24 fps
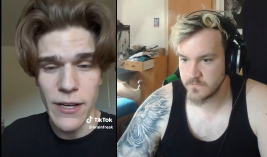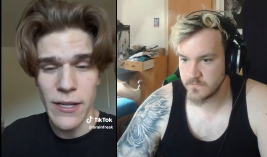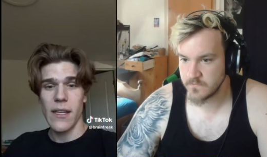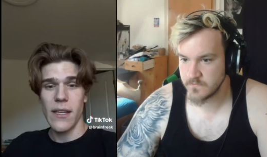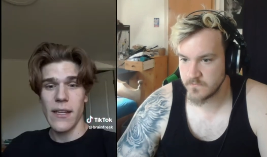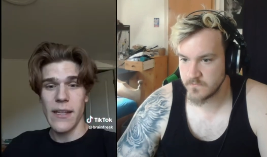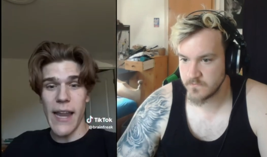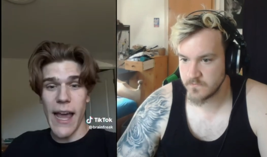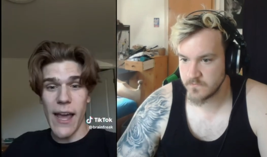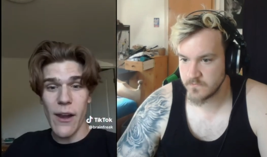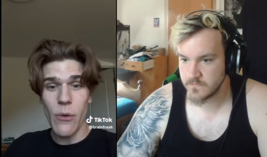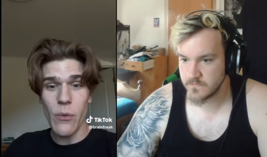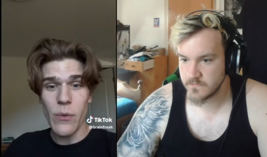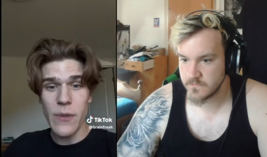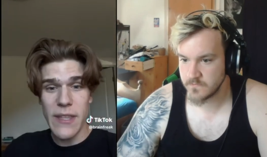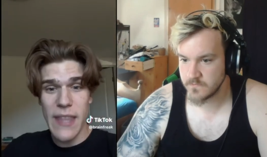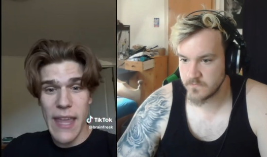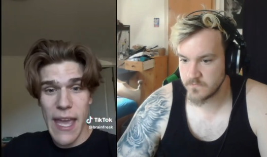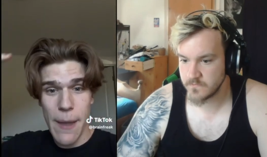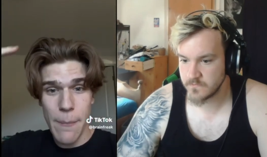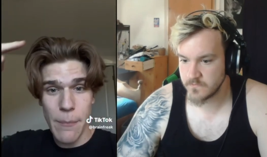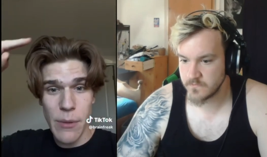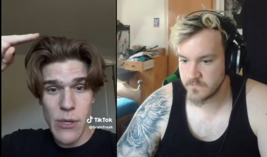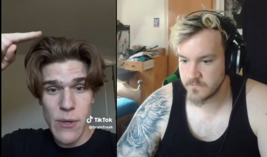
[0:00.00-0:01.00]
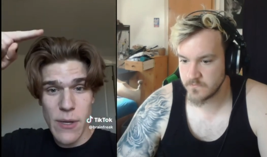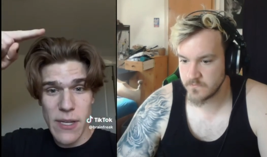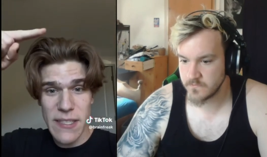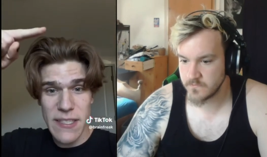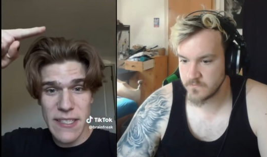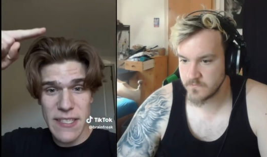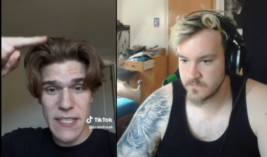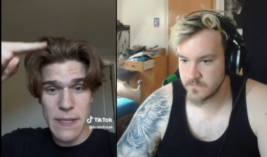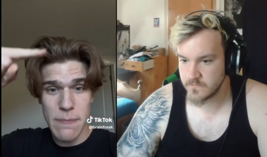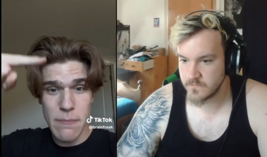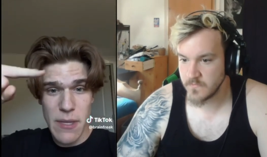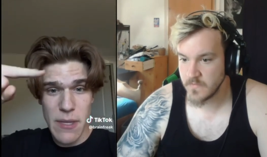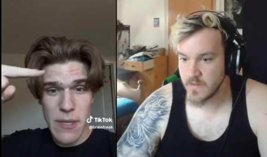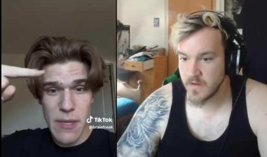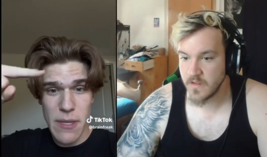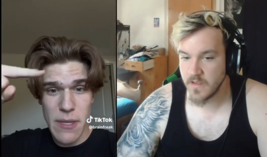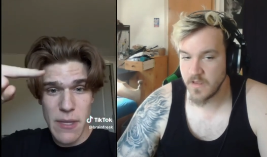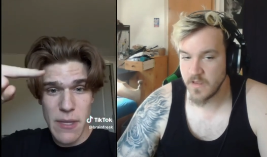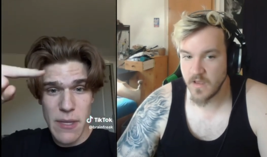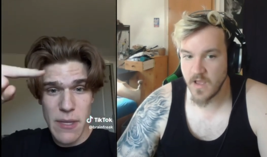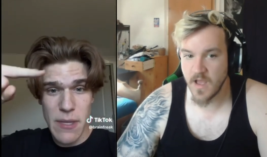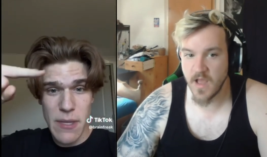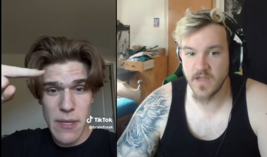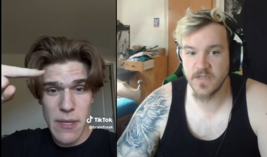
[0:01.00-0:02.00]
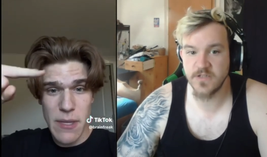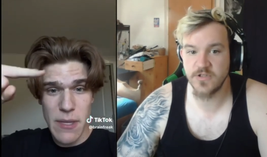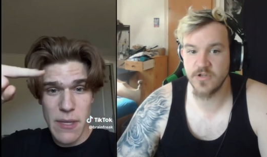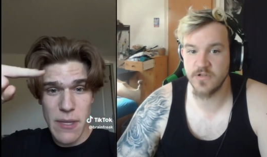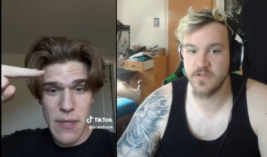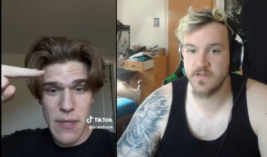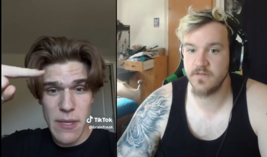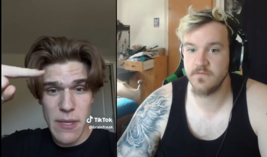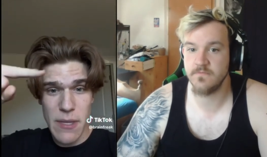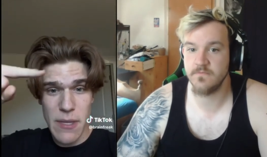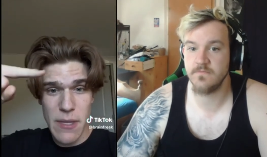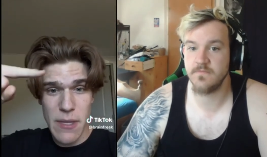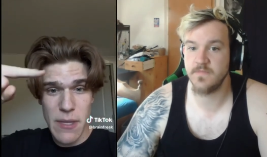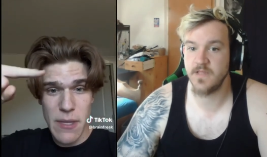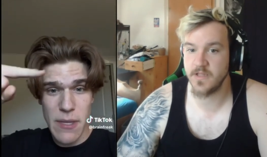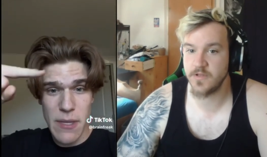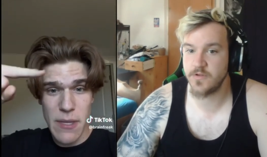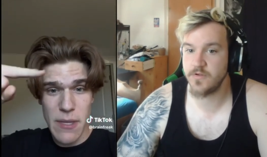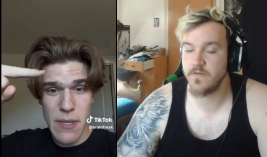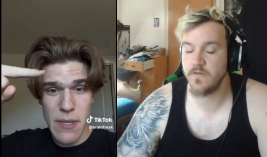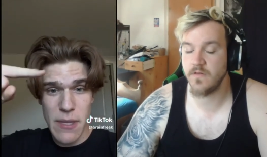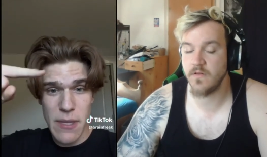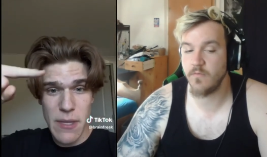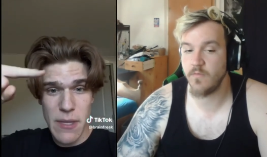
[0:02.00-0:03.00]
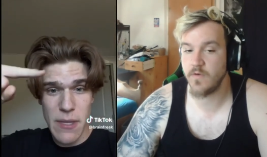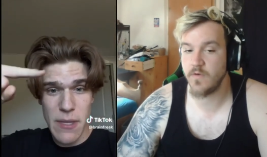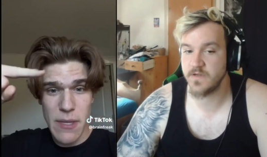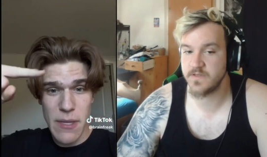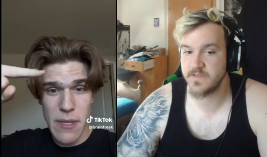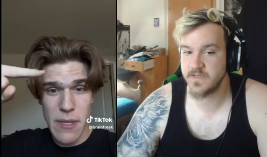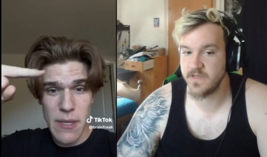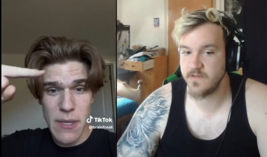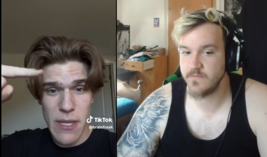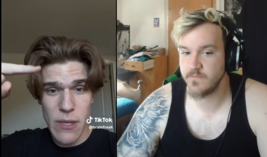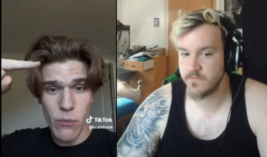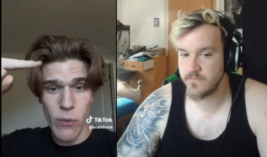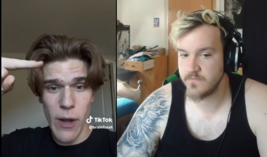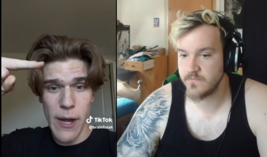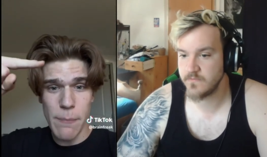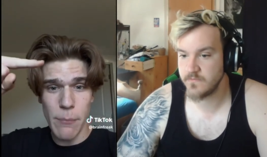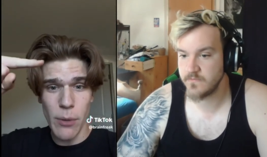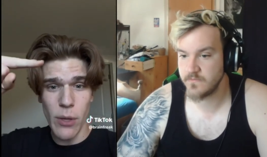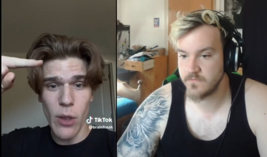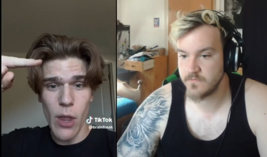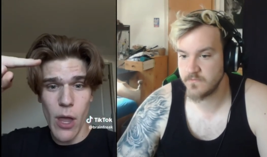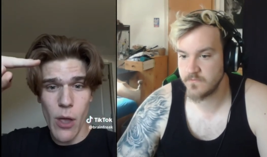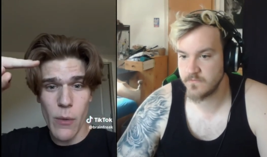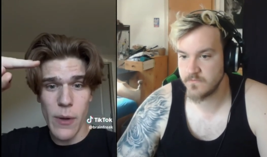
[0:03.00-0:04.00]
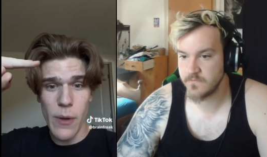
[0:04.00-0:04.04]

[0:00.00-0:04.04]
Speaker 1: Not only that, but you can see.
Speaker 2: Ah, so that user was him.
Speaker 1: Right below